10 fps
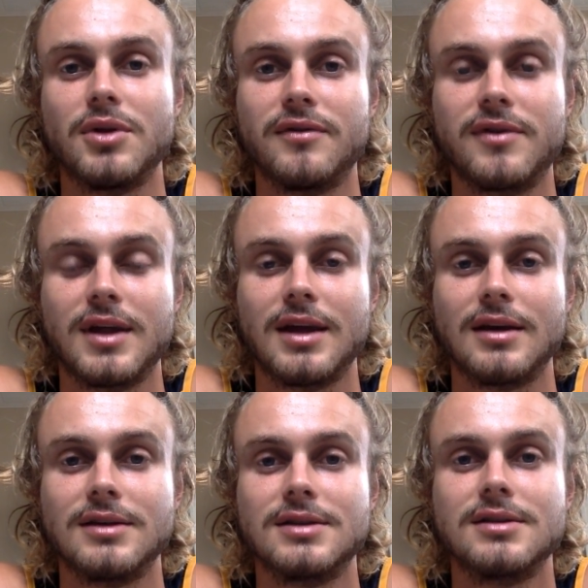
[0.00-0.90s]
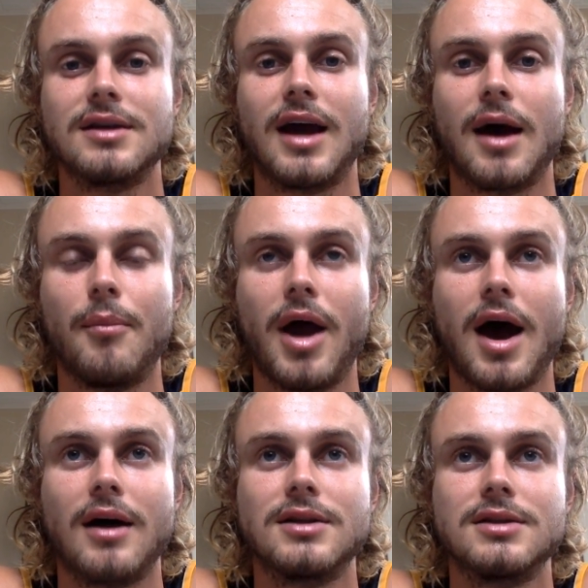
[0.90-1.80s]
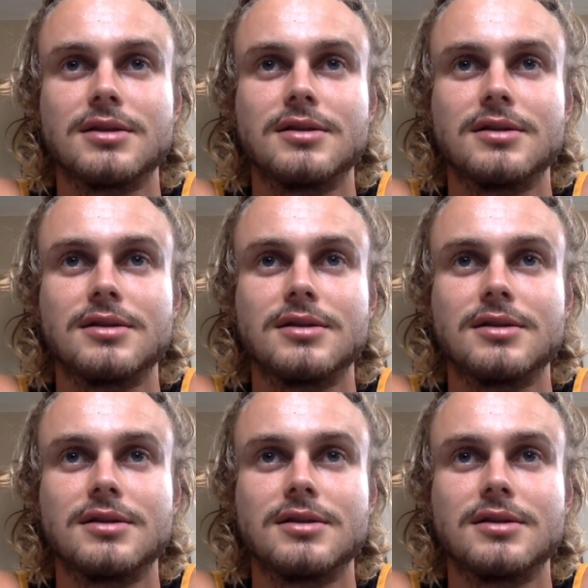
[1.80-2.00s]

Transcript: of things about